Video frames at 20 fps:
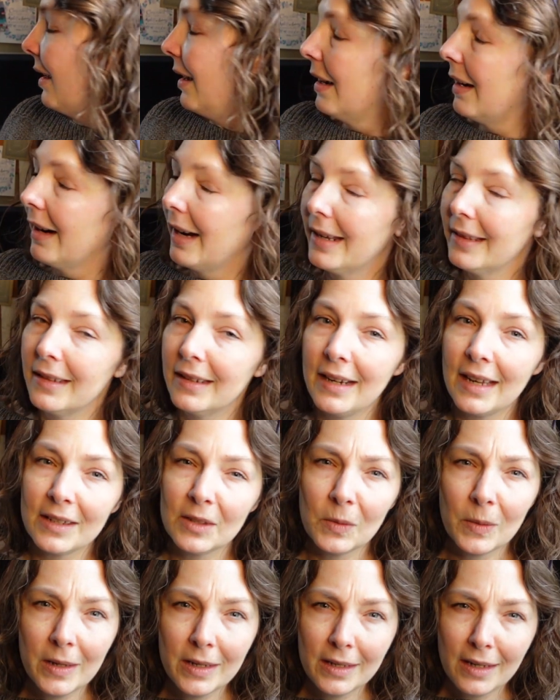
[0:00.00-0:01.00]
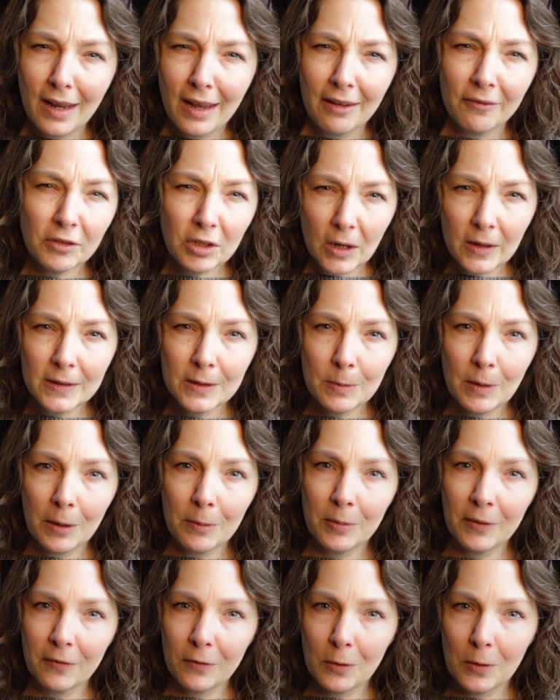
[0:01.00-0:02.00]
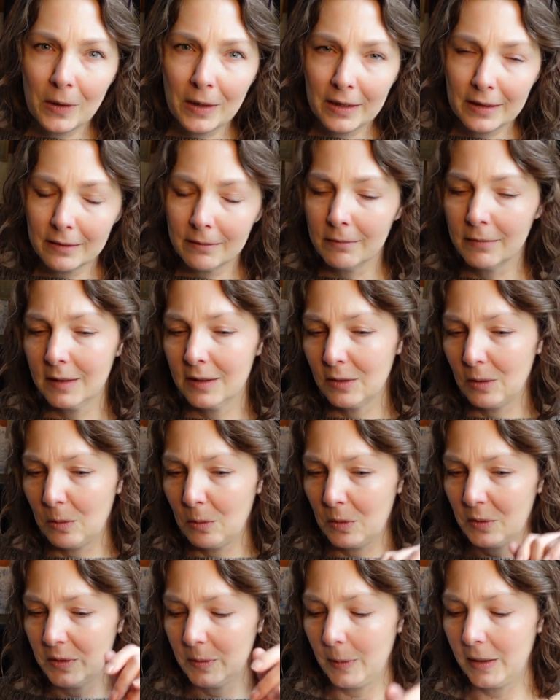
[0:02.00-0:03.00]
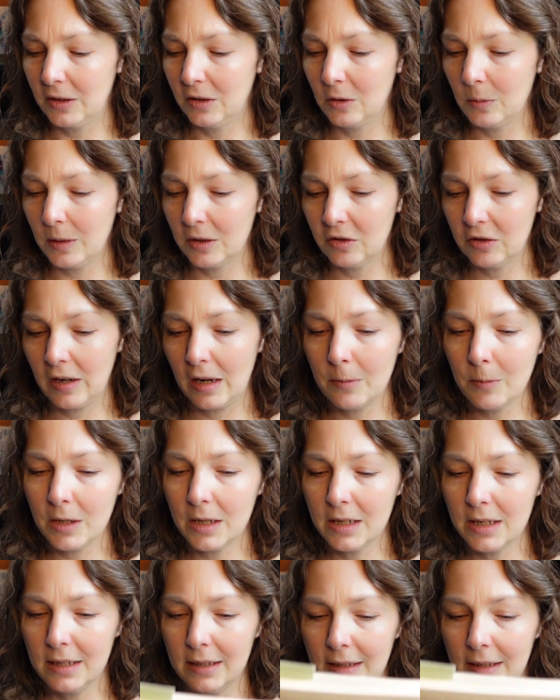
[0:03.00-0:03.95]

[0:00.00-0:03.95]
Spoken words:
right, the next one I've talked about before, so I won't spend too much time on it.